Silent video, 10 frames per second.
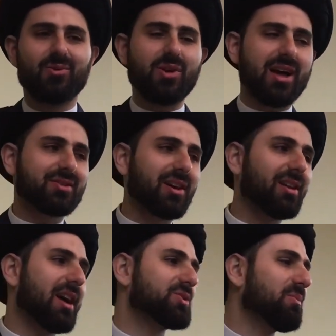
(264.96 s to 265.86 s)
We ask
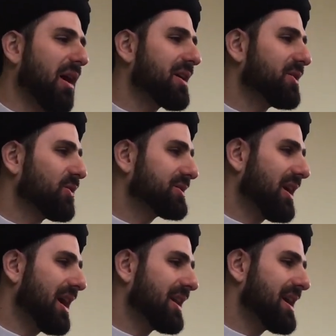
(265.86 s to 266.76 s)
Allah subhanahu wa
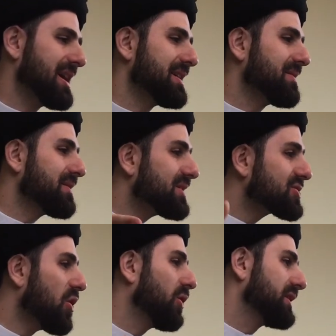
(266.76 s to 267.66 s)
ta'ala in
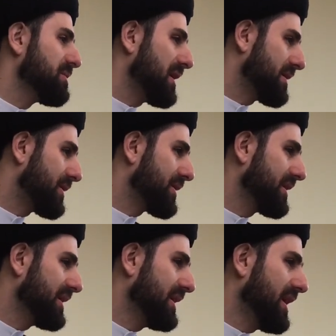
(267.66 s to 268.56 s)
this holy month
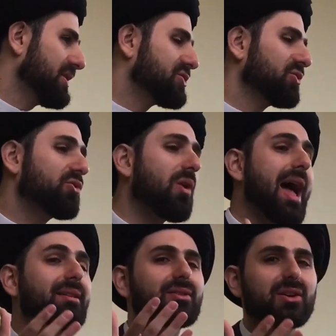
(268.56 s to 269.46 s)
to
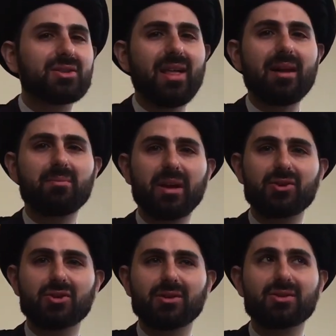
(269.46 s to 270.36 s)
grant us that
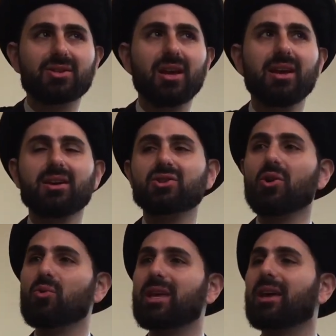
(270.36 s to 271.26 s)
patience so
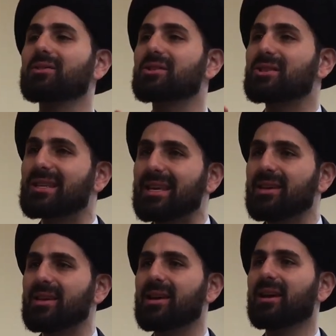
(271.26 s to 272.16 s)
we can
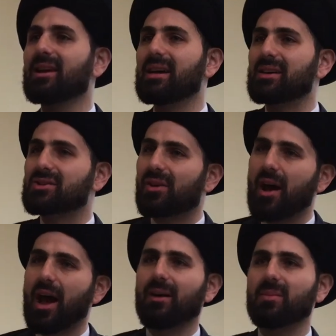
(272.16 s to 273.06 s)
see His
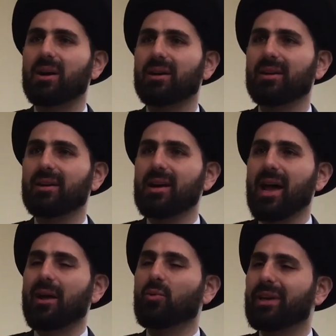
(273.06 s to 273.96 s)
rahmah
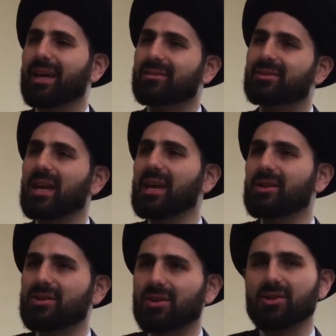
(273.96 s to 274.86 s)
and we can
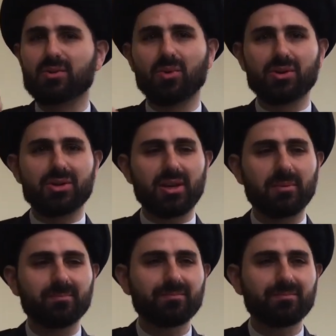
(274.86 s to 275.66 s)
taste His mercy.